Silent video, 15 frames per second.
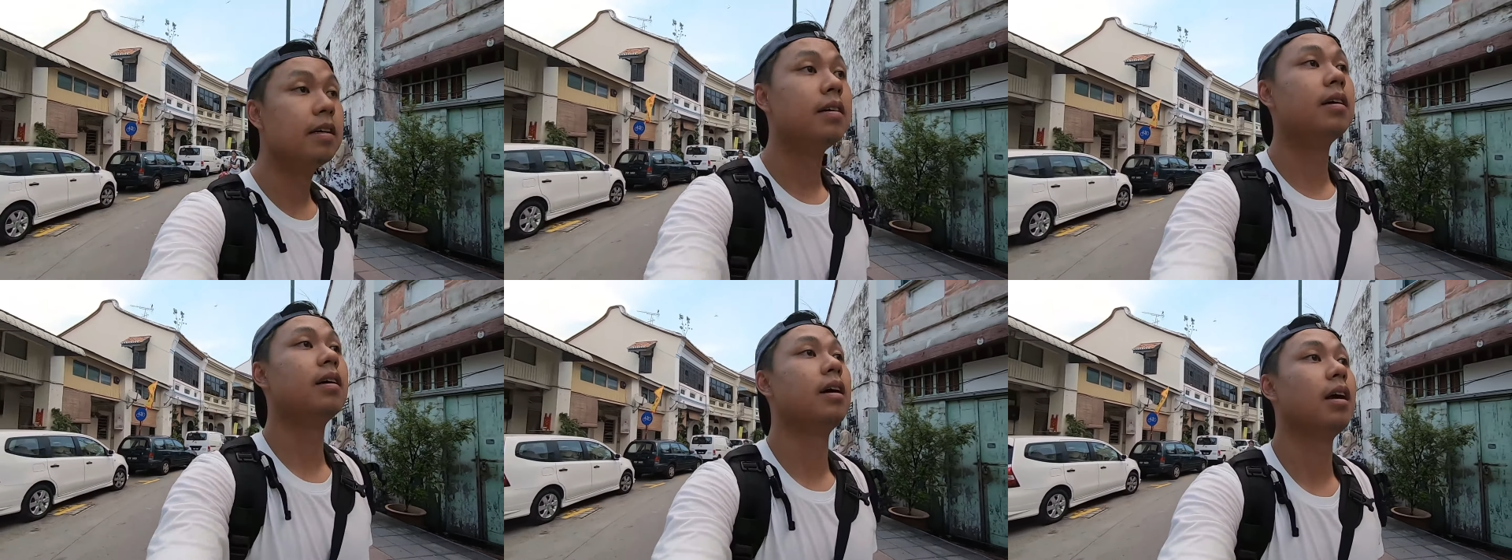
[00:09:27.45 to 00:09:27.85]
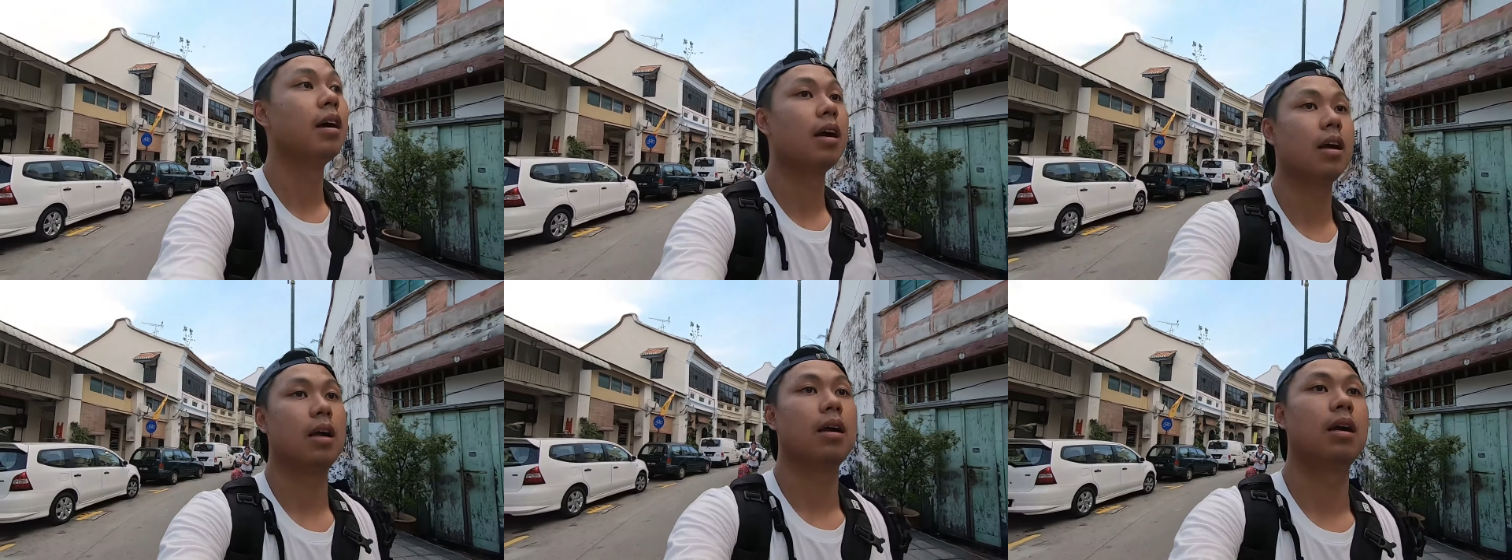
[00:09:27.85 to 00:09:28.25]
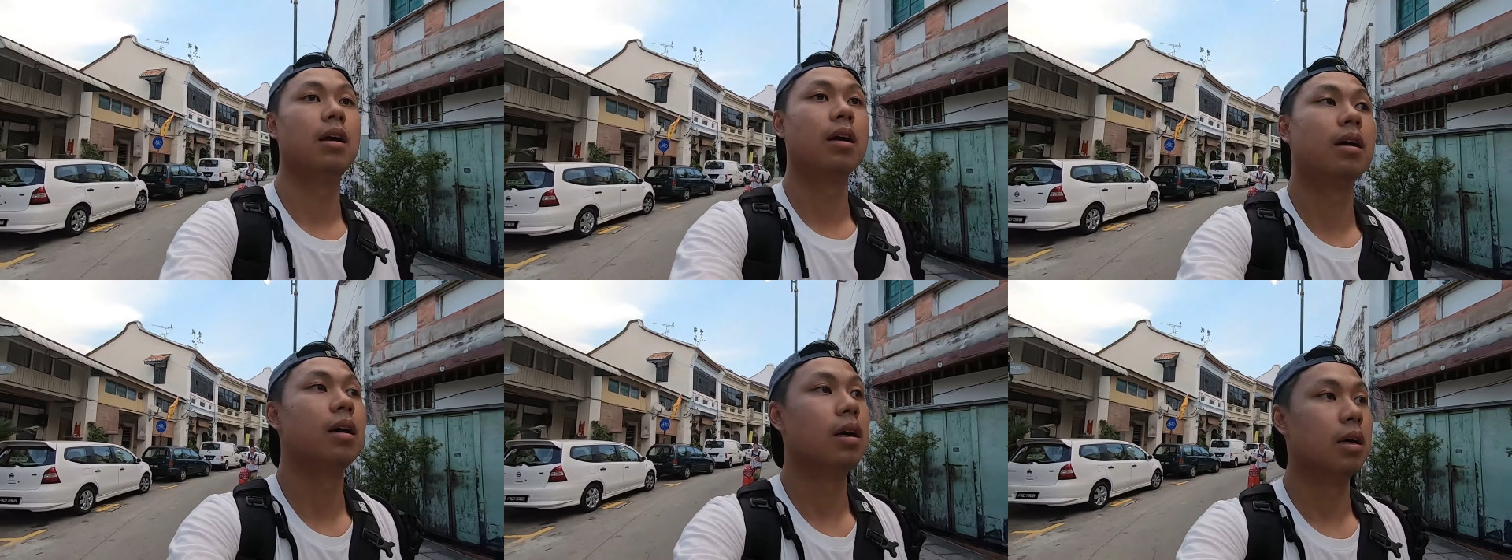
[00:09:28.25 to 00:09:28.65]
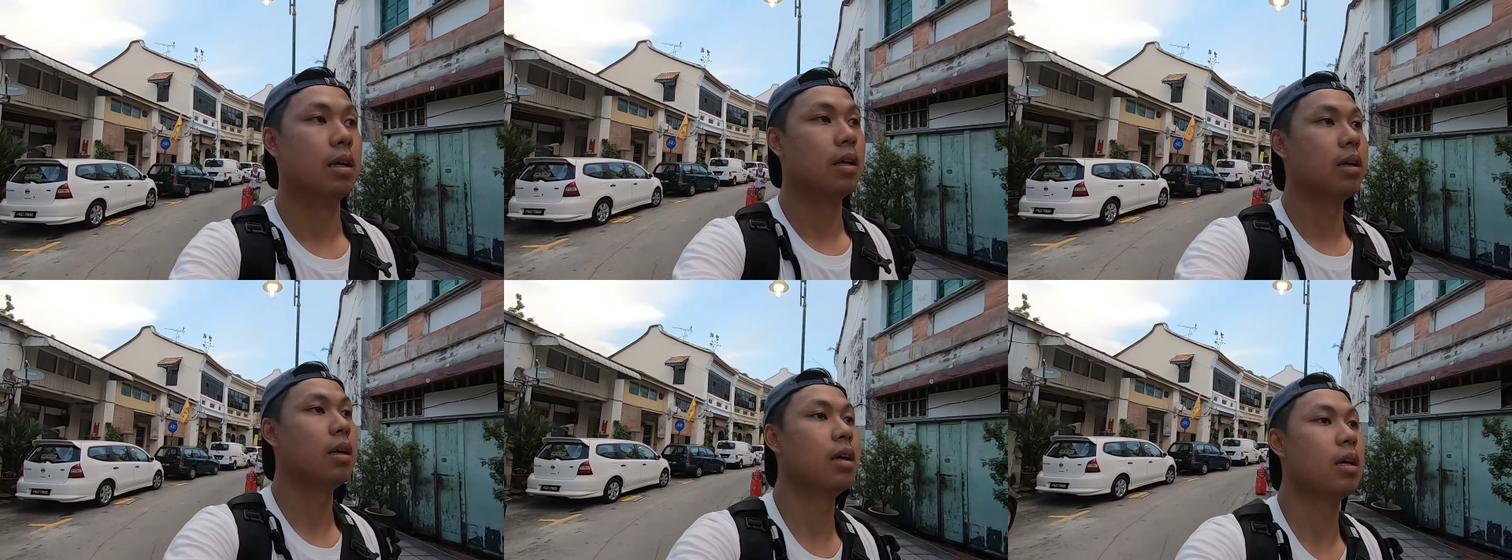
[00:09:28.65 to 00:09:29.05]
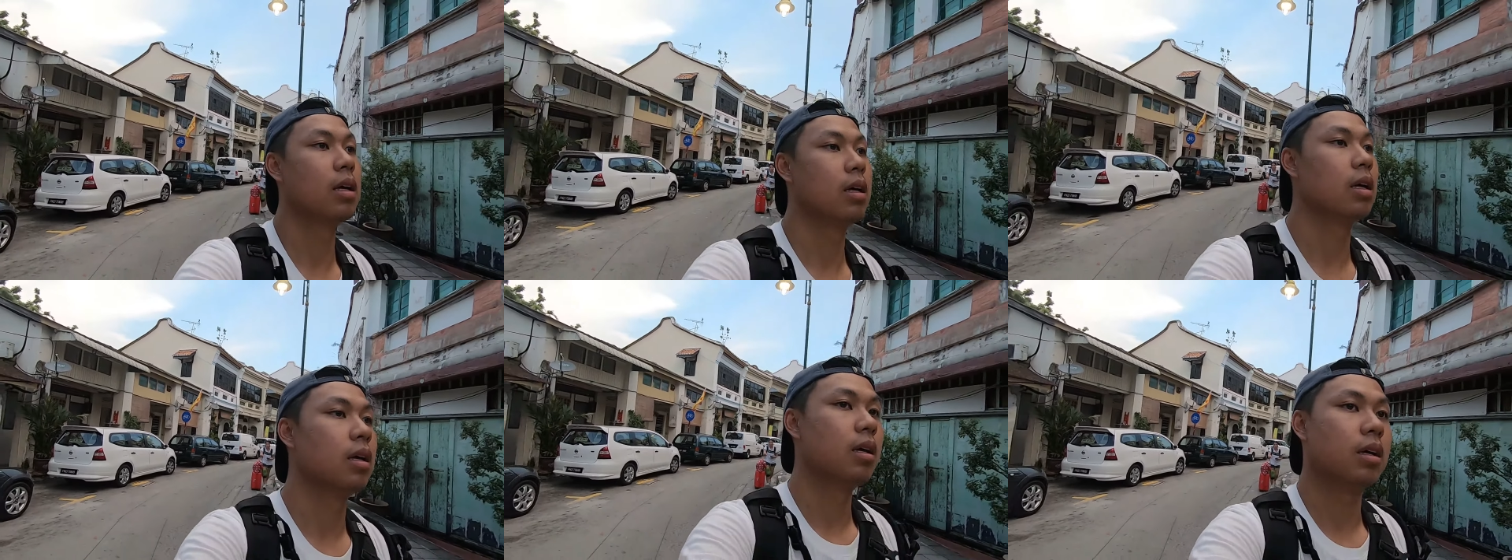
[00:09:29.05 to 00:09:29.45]
at all the pretty
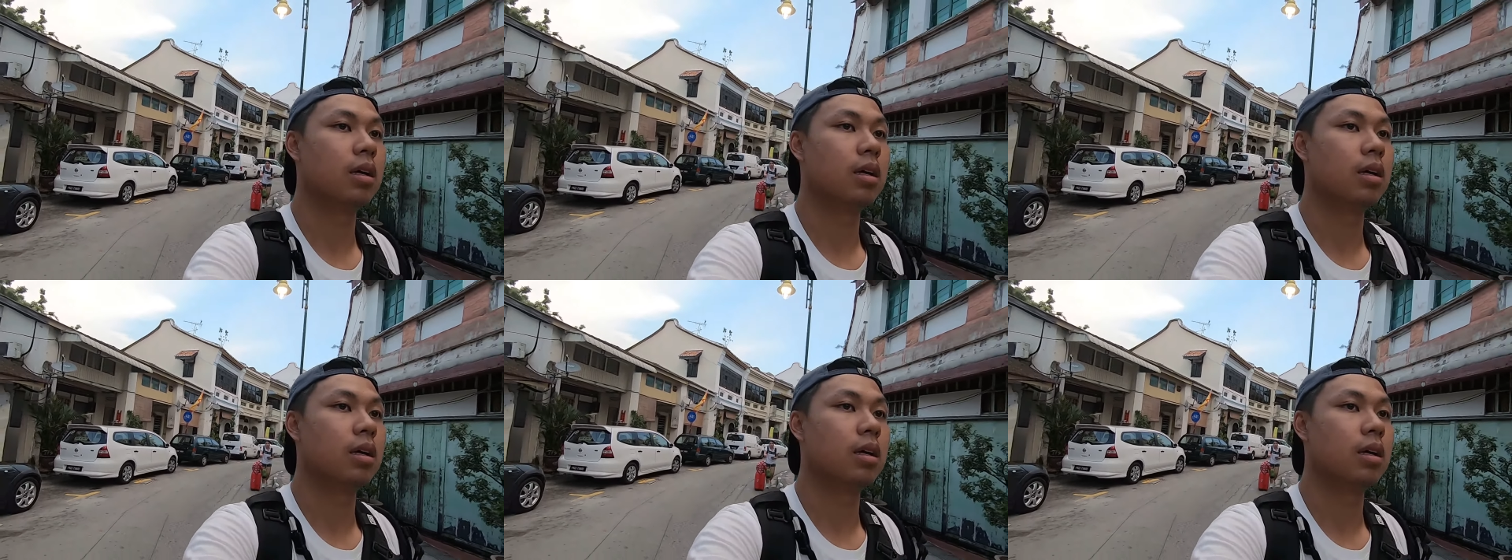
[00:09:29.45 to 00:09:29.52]
things.